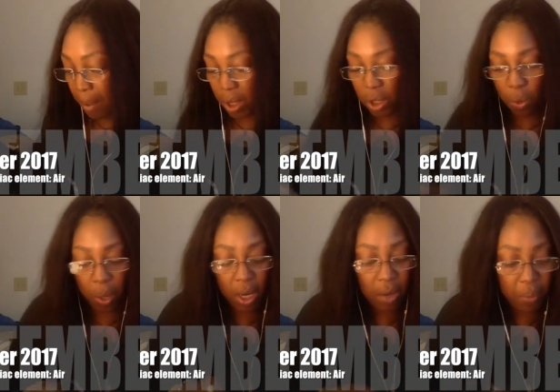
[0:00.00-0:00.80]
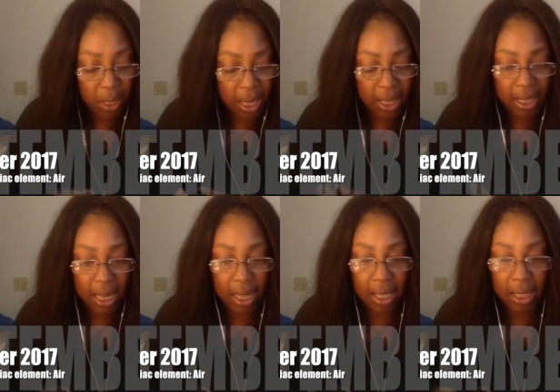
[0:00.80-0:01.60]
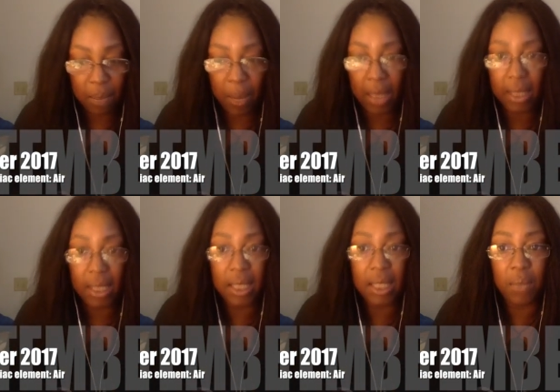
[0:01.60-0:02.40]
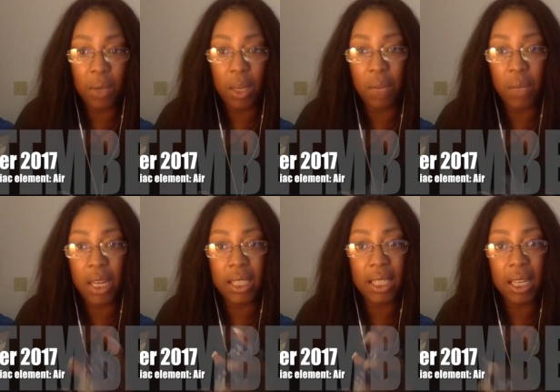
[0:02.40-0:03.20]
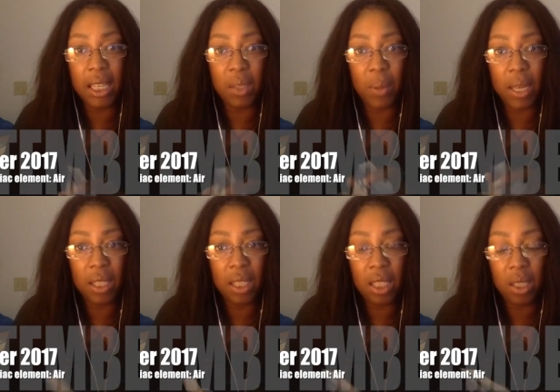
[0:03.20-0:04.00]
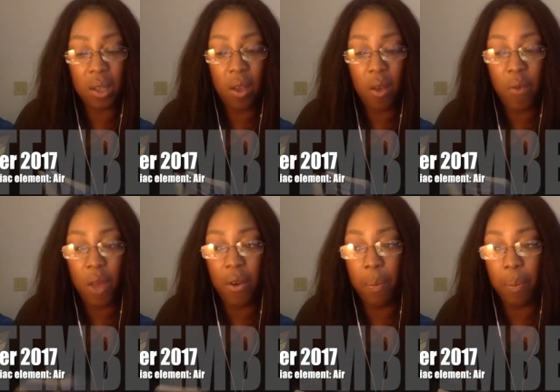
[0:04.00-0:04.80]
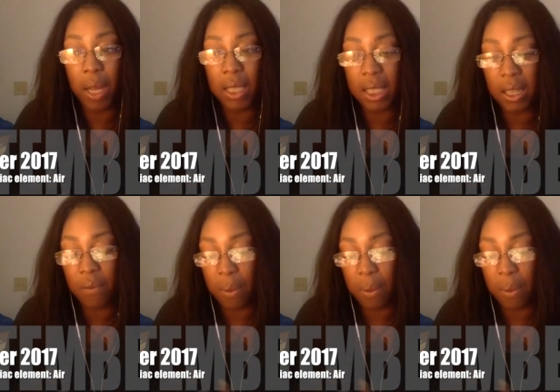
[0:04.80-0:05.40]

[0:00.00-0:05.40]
I'm also working with the Ascendance Masters, and working with the Ascendance Masters is a very positive.